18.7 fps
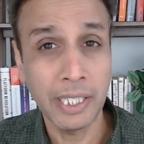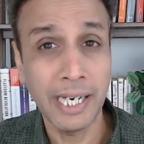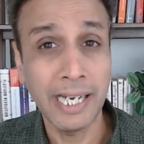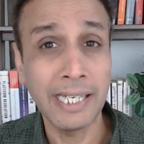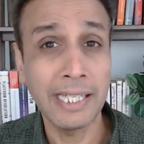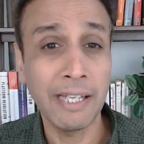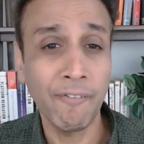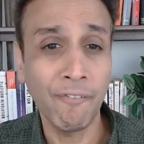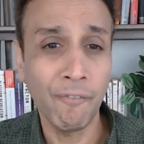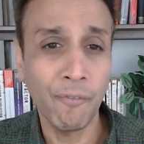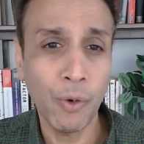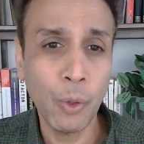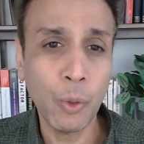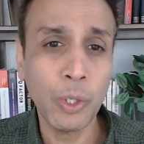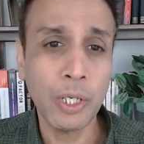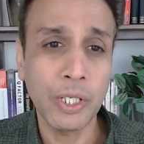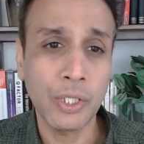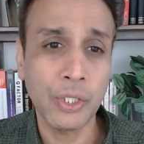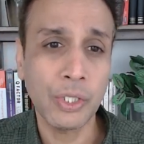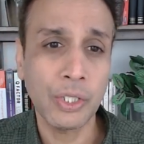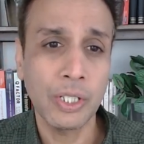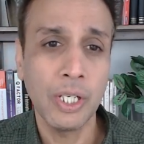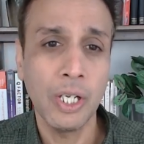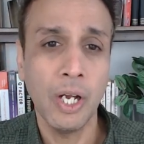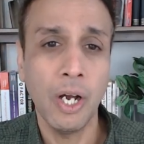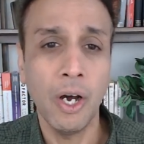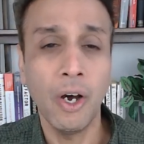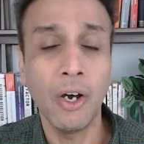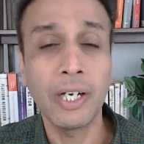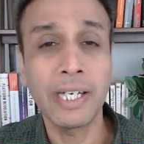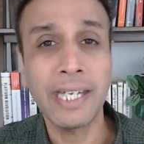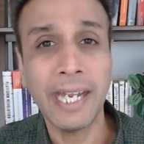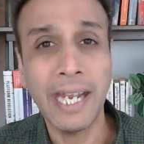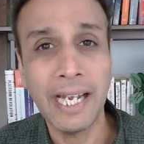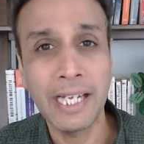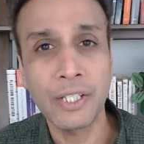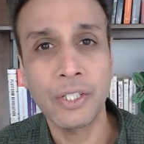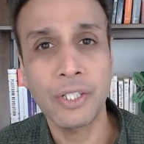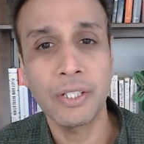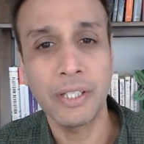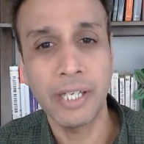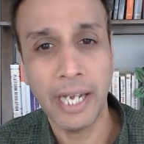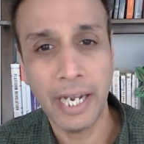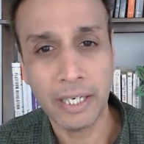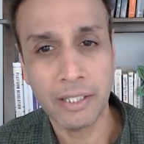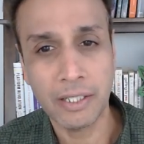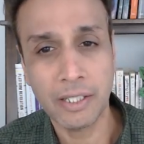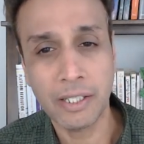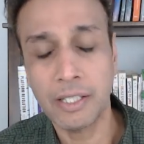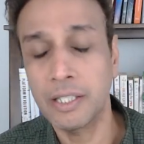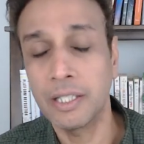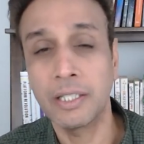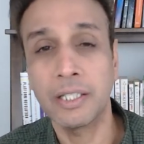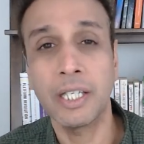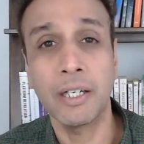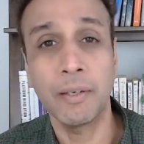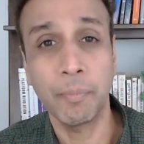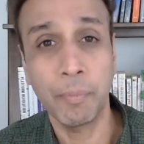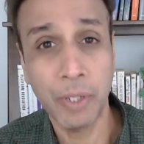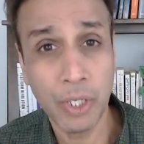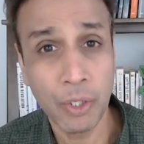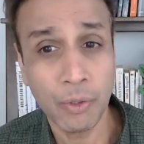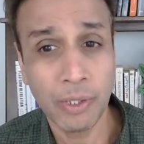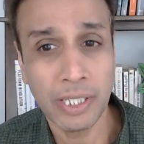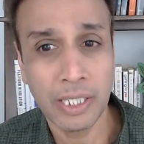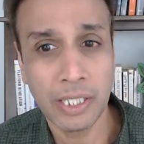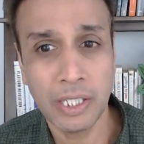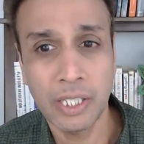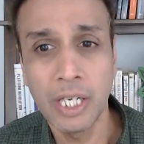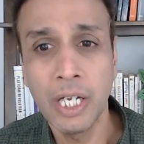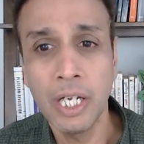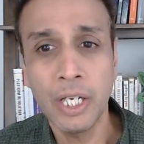and they focus on cancer diagnosis and therapeutics